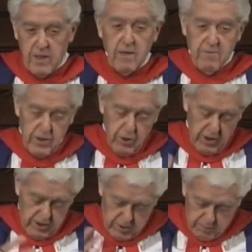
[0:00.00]
The church
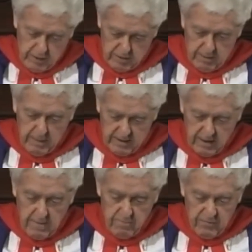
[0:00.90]
has spoken about
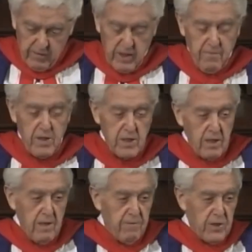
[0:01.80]
forgiveness
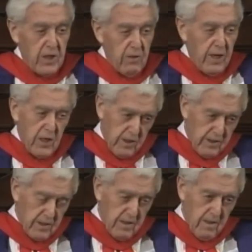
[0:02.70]
for generations,